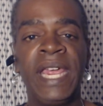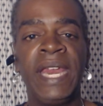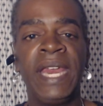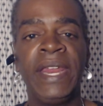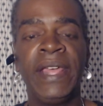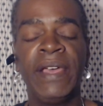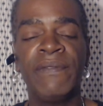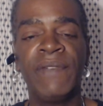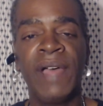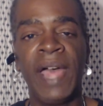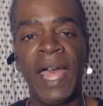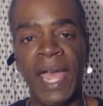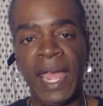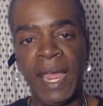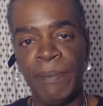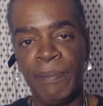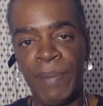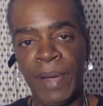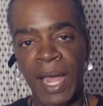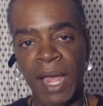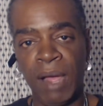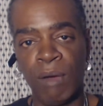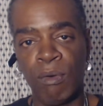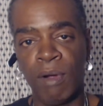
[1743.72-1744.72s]
of a higher
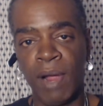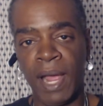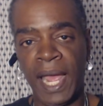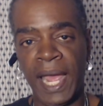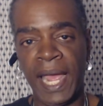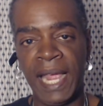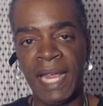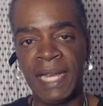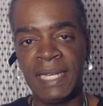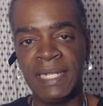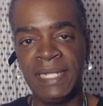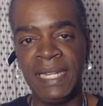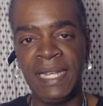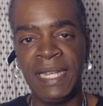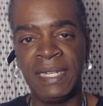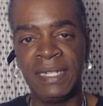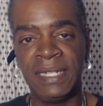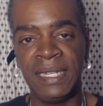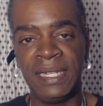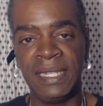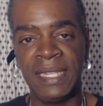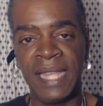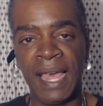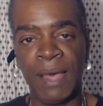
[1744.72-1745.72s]
power, a higher
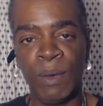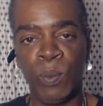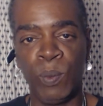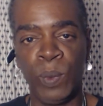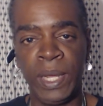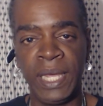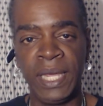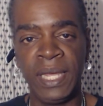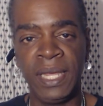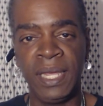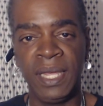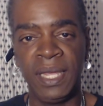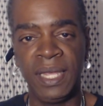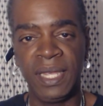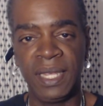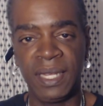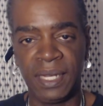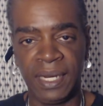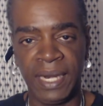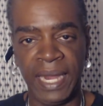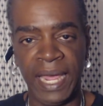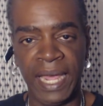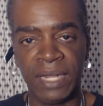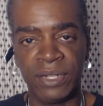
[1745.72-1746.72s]
deity that we
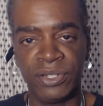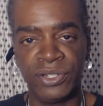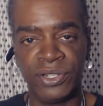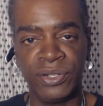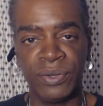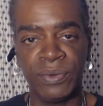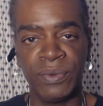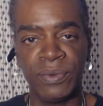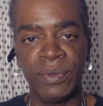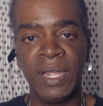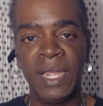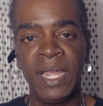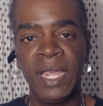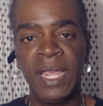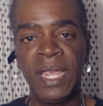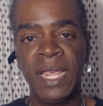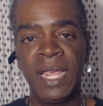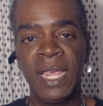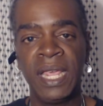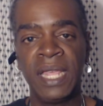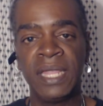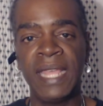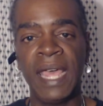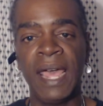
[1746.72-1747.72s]
connect to,
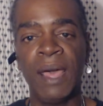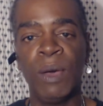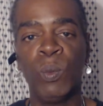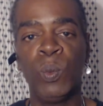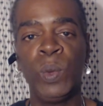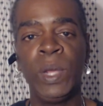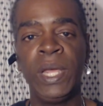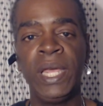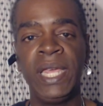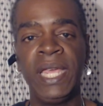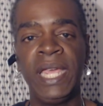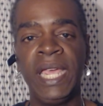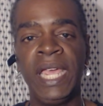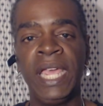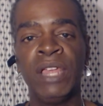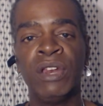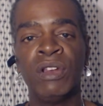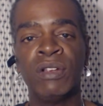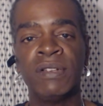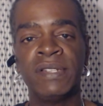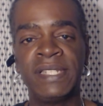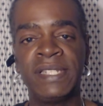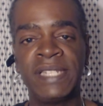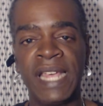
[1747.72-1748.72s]
that we
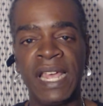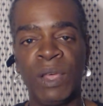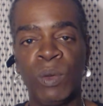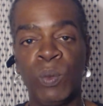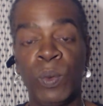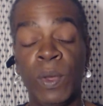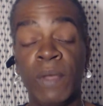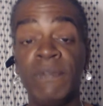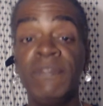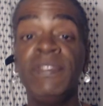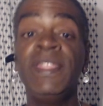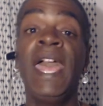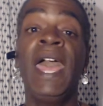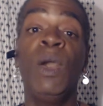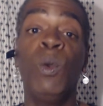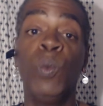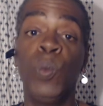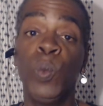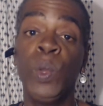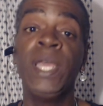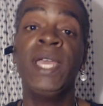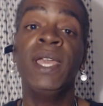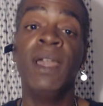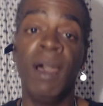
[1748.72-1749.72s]
intersect with, that
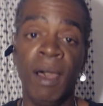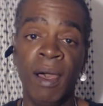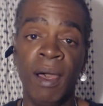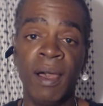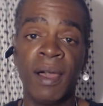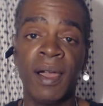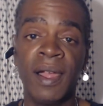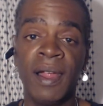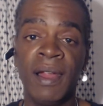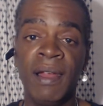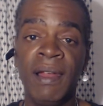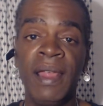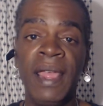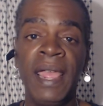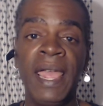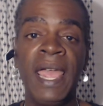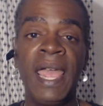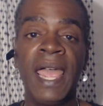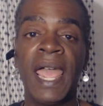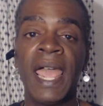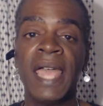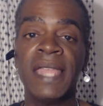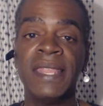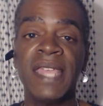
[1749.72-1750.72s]
we are,
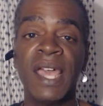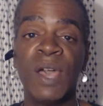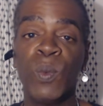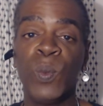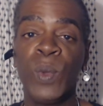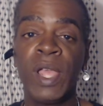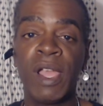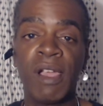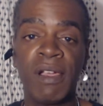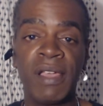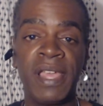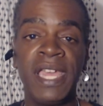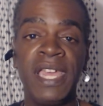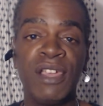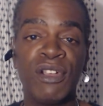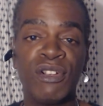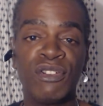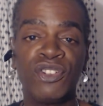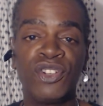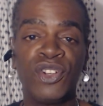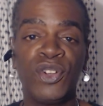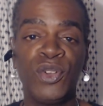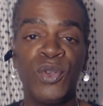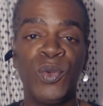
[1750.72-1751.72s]
and that we are here
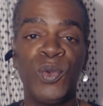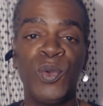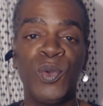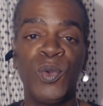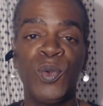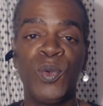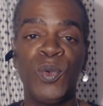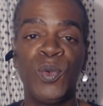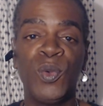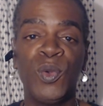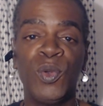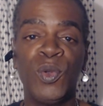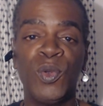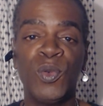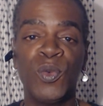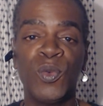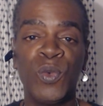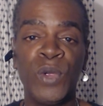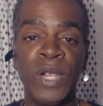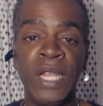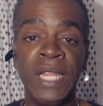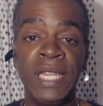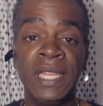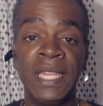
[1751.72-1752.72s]
to
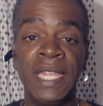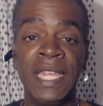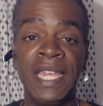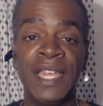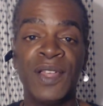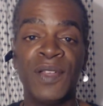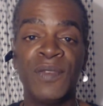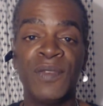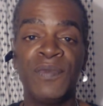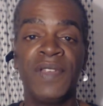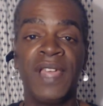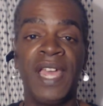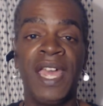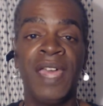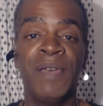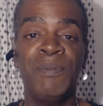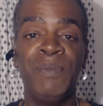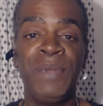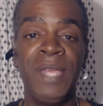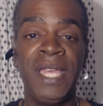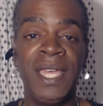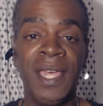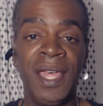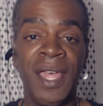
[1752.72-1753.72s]
relive and
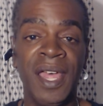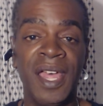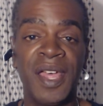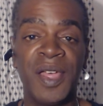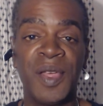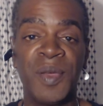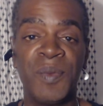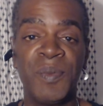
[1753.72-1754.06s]
become